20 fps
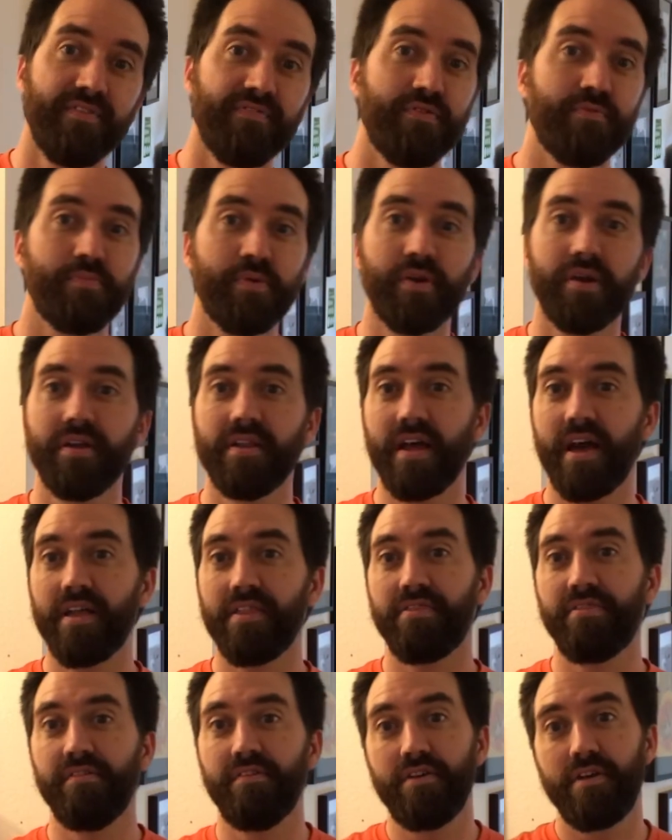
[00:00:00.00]
if you put in
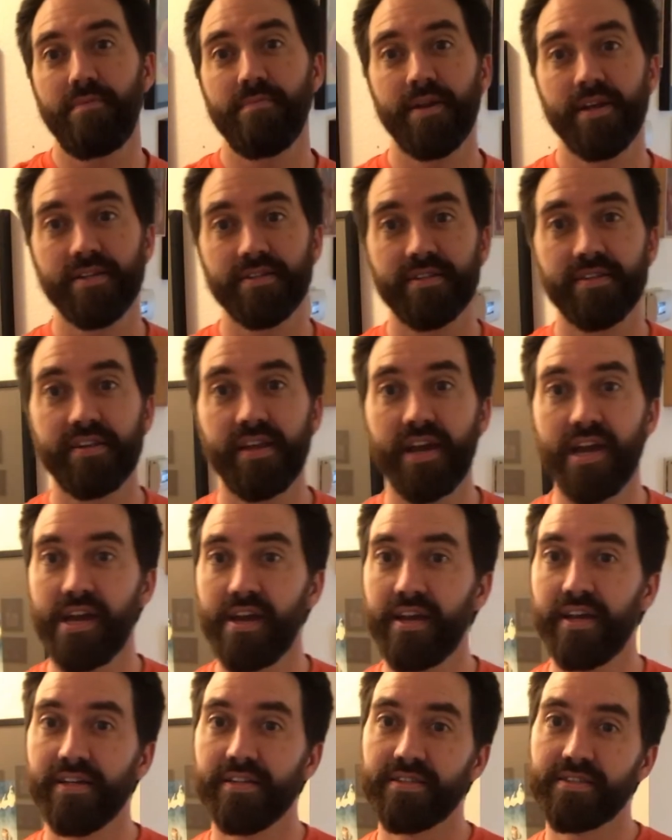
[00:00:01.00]
that 30 minutes a
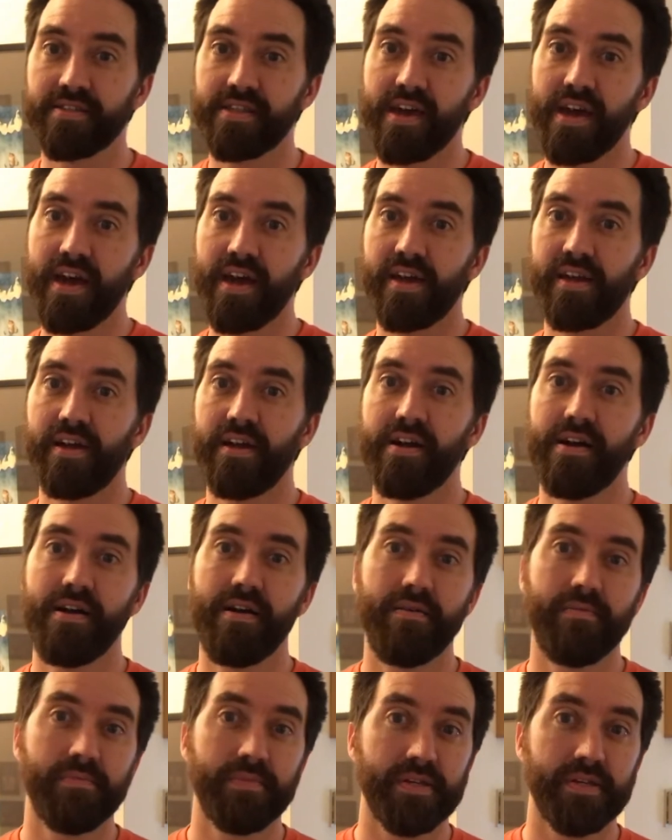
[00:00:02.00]
day is that um,